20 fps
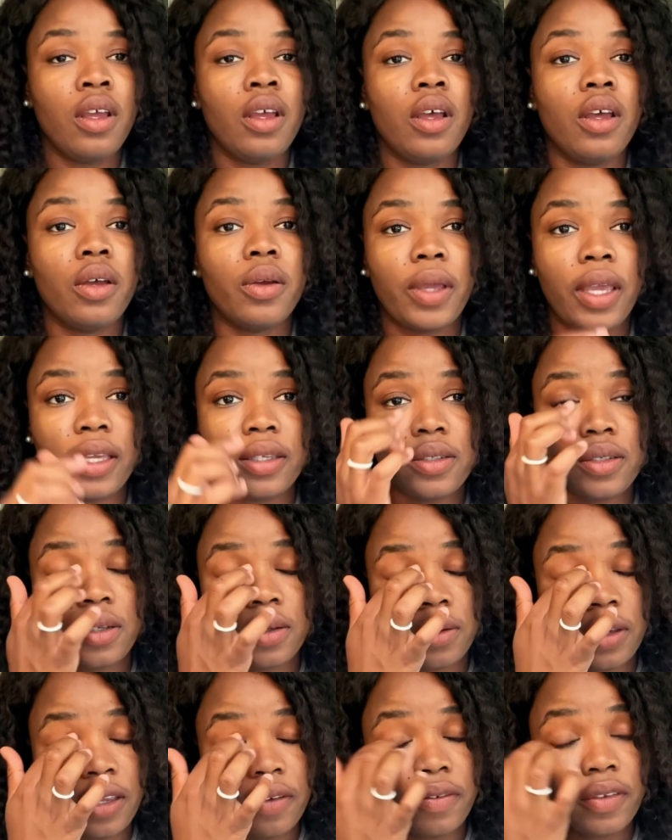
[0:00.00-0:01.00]
Okay, so
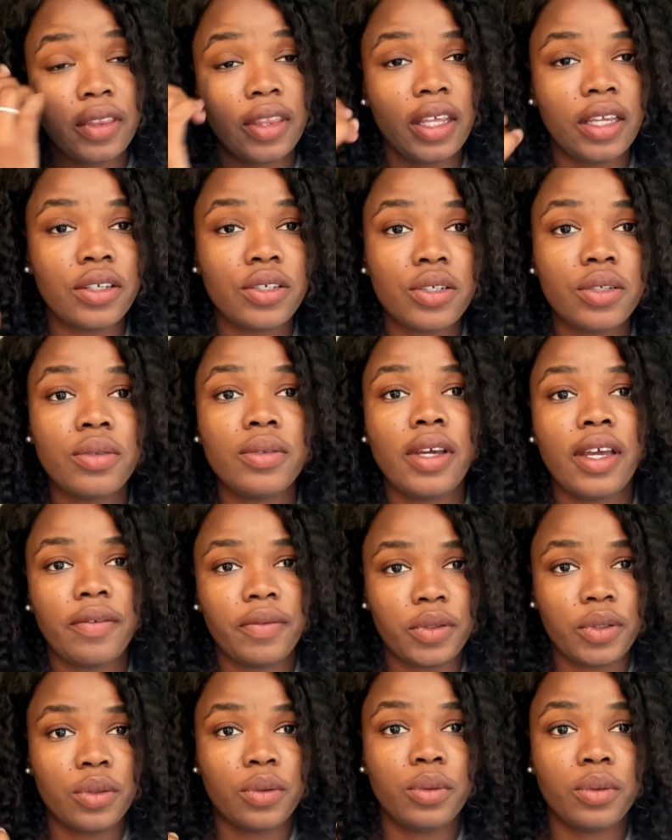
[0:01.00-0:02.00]
if they do have a
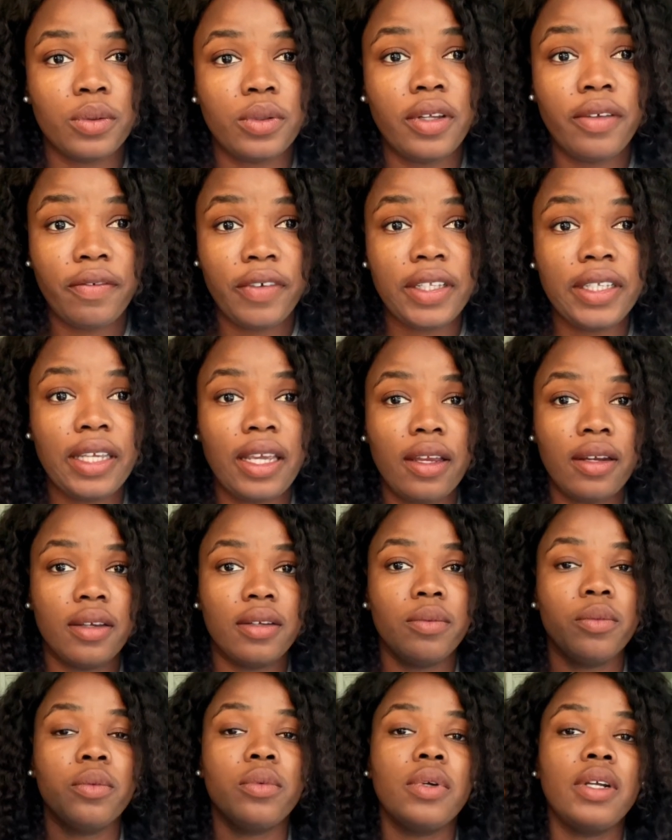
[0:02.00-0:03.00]
school
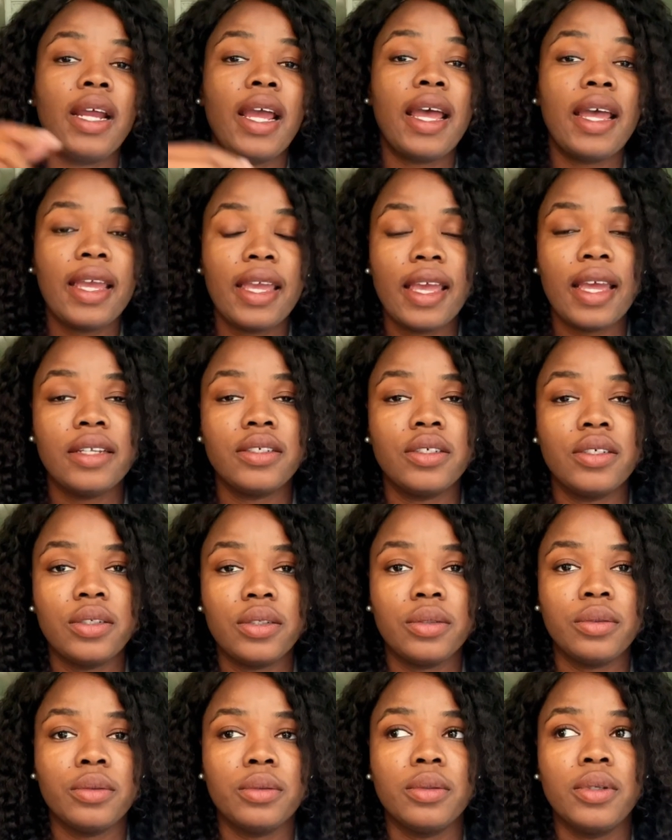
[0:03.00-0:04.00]
affiliated, what I had to
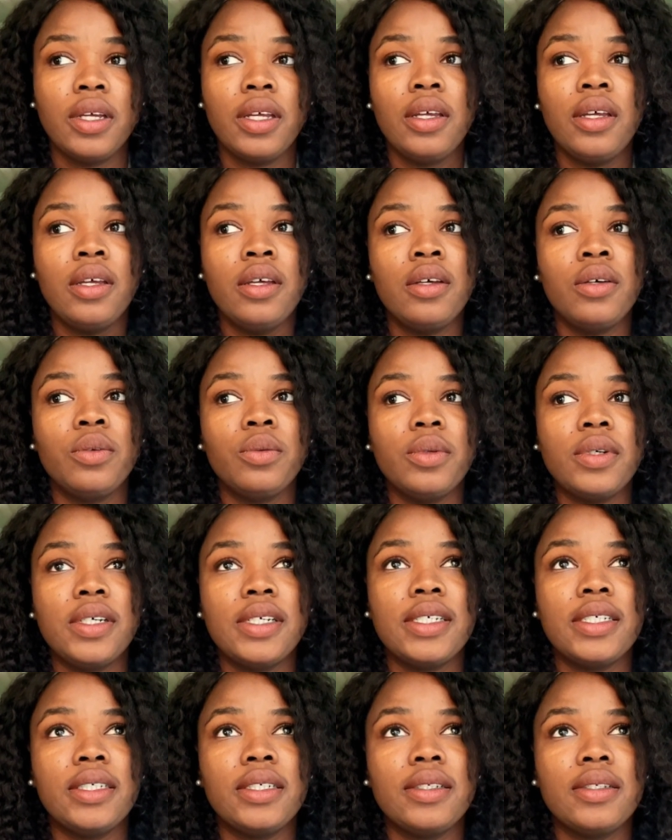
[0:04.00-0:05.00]
do
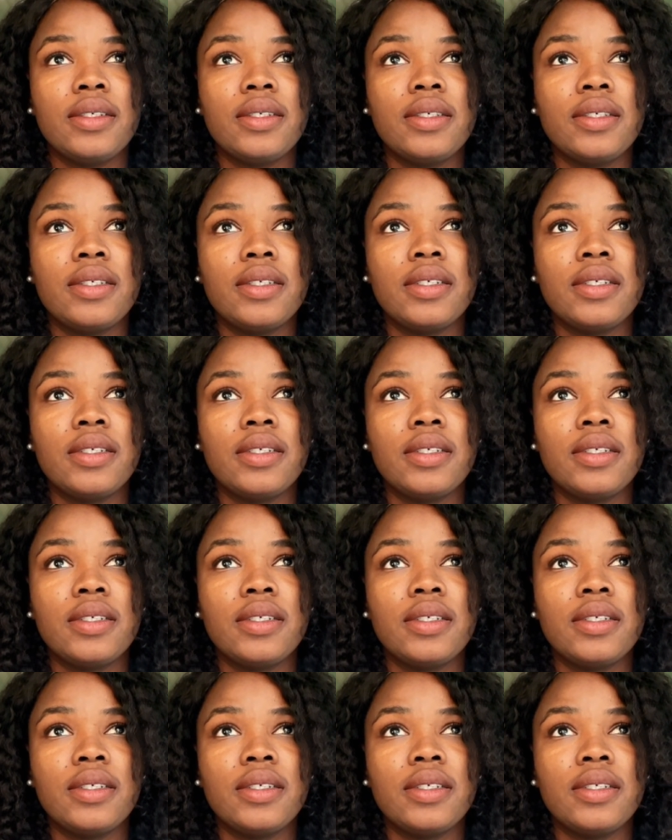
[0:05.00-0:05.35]
was